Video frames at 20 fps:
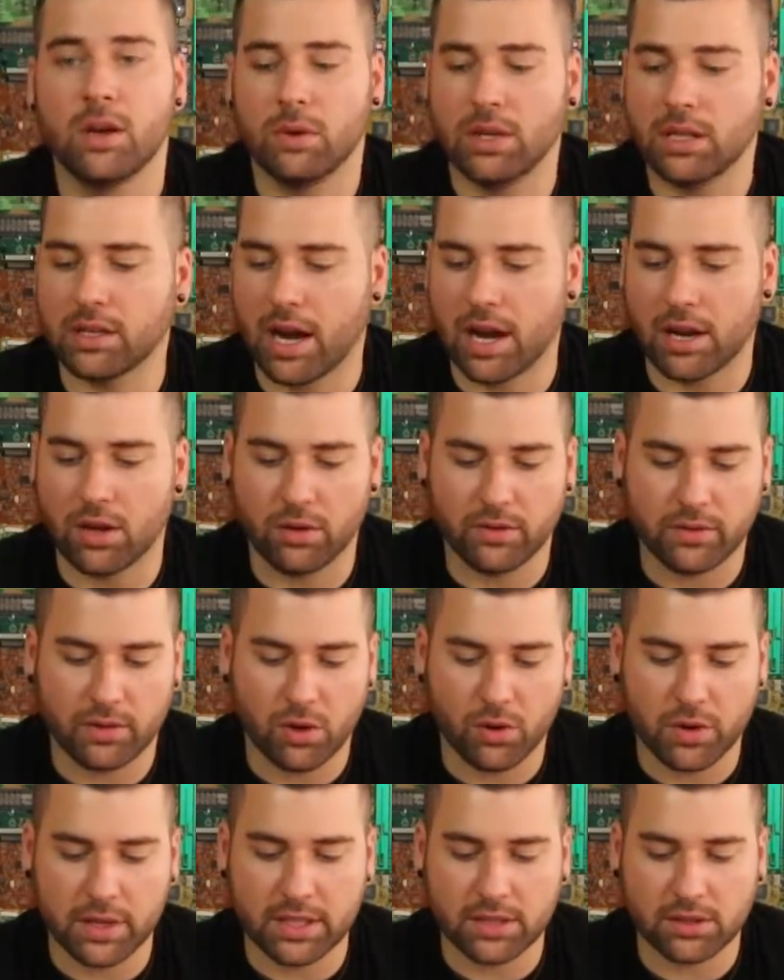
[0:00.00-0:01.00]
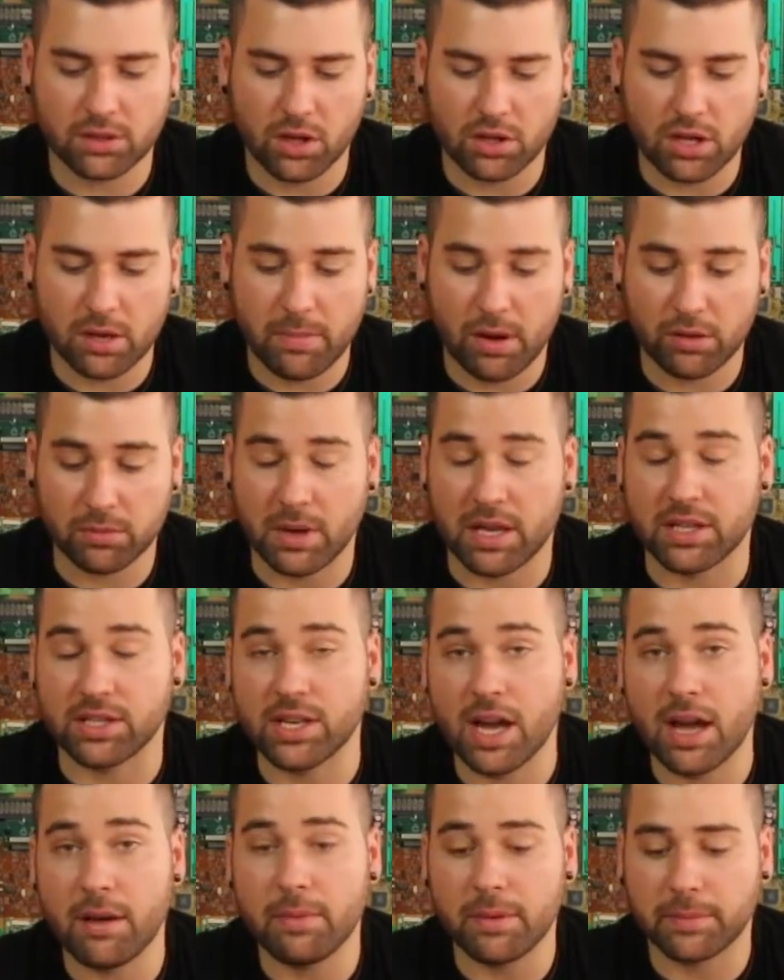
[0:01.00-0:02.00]
Well, I already talked about my
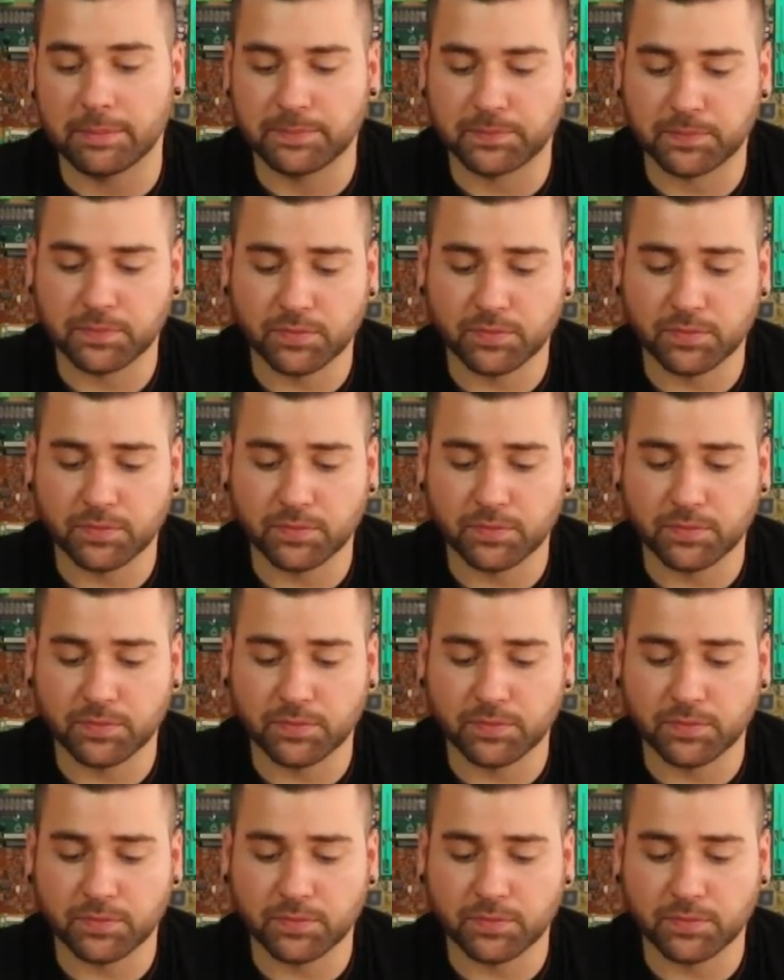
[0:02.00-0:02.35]
job.